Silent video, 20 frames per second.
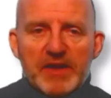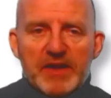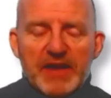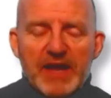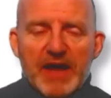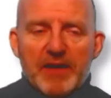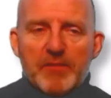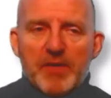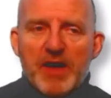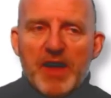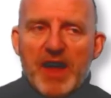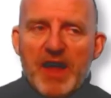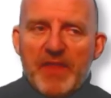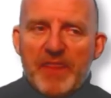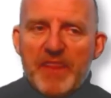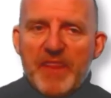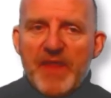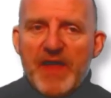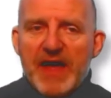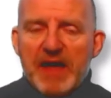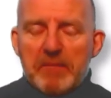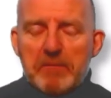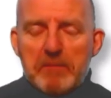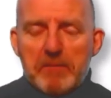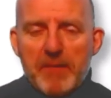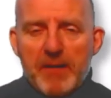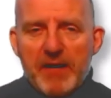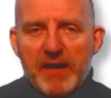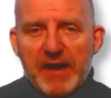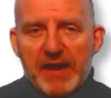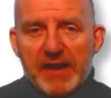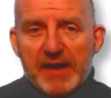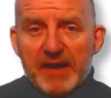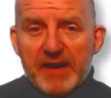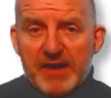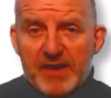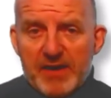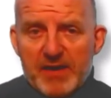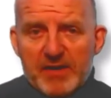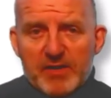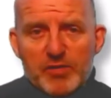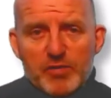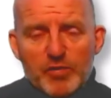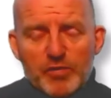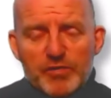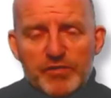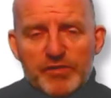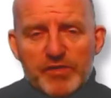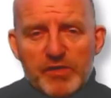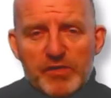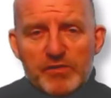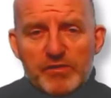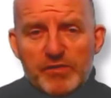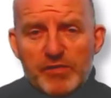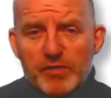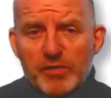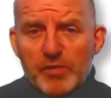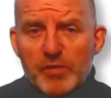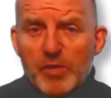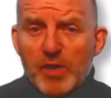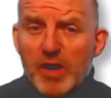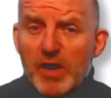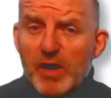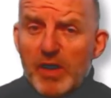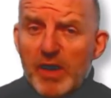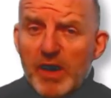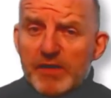Yep, and that might cause you to